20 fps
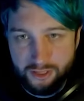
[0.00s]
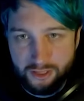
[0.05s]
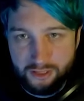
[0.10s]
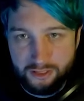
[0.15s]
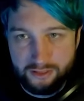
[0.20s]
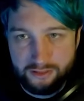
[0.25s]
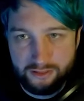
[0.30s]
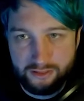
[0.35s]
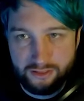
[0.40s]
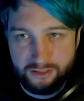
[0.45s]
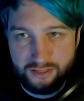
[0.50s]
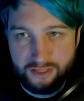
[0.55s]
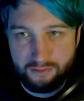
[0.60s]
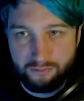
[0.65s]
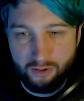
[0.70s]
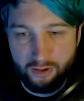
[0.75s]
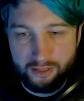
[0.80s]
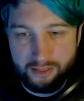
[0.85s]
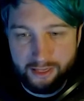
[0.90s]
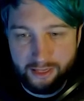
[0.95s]
As you can see
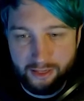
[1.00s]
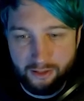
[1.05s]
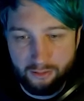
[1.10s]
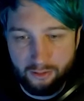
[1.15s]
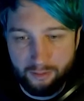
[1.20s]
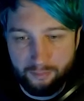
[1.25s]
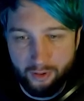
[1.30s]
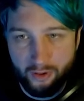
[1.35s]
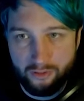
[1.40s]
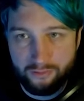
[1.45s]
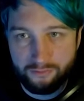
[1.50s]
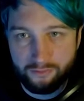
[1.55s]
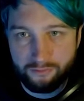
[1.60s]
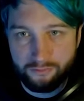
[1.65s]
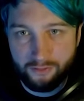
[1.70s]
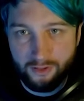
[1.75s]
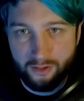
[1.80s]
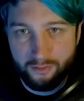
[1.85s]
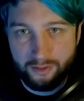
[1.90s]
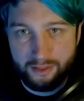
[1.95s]
right now, I'm
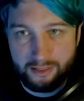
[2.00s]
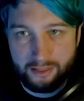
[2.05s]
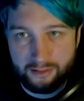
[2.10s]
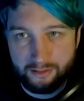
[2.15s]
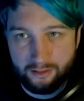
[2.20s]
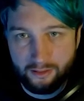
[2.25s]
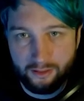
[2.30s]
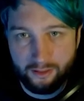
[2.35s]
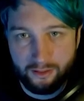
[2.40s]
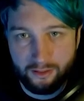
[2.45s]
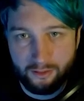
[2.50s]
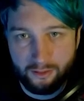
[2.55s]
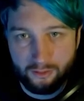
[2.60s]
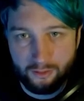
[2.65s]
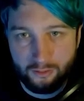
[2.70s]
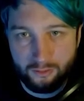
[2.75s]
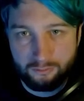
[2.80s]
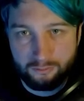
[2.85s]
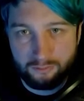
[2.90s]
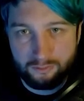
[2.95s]
overflowing
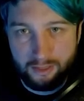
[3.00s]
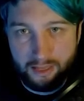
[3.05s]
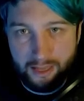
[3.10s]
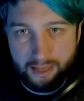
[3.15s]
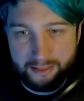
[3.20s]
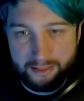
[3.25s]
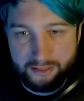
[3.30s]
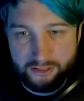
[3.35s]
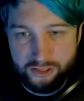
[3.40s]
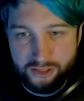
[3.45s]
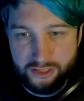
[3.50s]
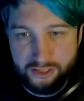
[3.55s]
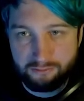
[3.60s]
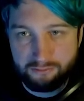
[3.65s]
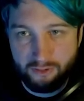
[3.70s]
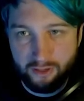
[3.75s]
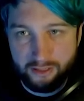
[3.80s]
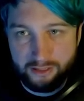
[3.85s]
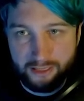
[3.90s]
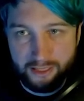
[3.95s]
energy
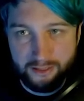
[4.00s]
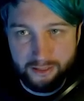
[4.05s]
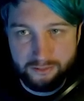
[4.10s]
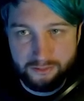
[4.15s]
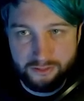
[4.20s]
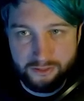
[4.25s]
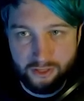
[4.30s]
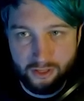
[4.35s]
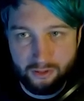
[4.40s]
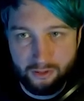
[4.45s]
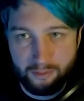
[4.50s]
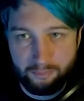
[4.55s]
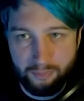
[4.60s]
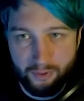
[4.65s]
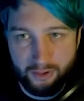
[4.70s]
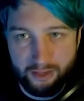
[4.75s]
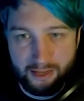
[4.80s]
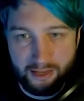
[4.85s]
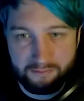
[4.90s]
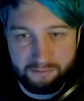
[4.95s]
right now. So
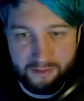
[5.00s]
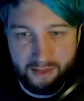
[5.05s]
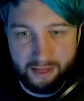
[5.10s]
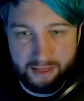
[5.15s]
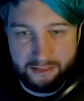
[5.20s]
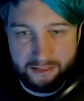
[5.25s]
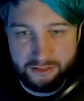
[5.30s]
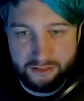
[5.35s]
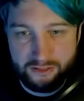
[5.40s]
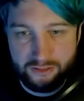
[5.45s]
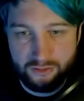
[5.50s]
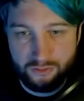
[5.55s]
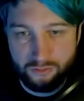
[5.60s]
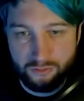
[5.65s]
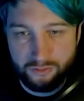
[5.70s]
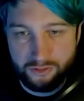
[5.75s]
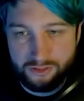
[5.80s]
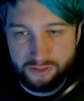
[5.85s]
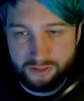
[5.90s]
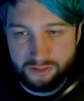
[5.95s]
by having that energy
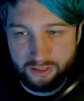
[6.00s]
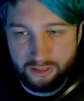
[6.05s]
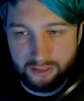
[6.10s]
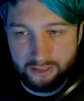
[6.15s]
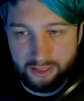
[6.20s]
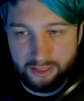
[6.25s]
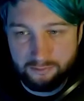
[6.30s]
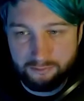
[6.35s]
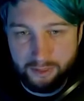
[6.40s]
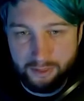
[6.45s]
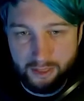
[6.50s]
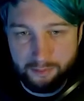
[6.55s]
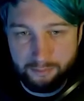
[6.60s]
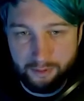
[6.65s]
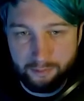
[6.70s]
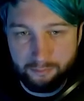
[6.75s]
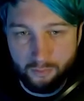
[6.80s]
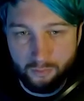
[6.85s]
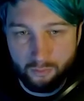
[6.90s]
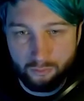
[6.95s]
storage, it's going to give me a
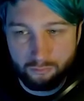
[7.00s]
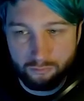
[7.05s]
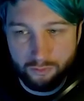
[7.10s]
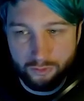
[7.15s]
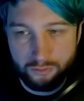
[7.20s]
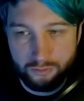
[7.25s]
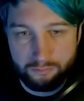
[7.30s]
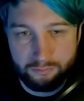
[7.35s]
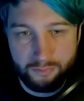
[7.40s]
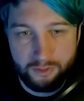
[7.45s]
bit more room.